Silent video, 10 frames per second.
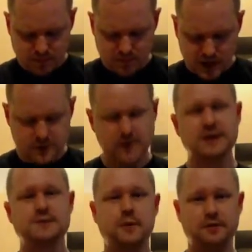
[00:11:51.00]
It's
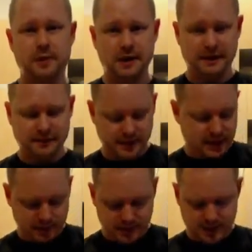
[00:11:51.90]
always worthwhile having a
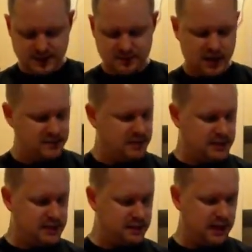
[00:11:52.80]
couple of these spice
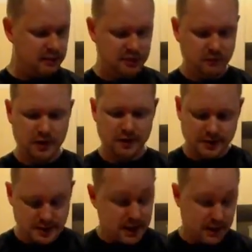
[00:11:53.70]
mixes in the cupboard, whether it's
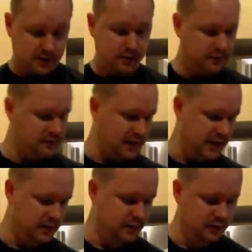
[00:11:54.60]
a taco,
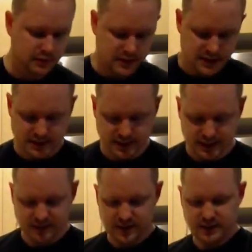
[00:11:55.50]
fajita, or a seasoning and
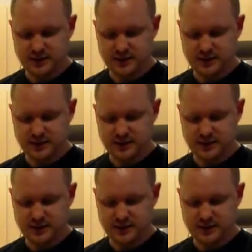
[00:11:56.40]
everything.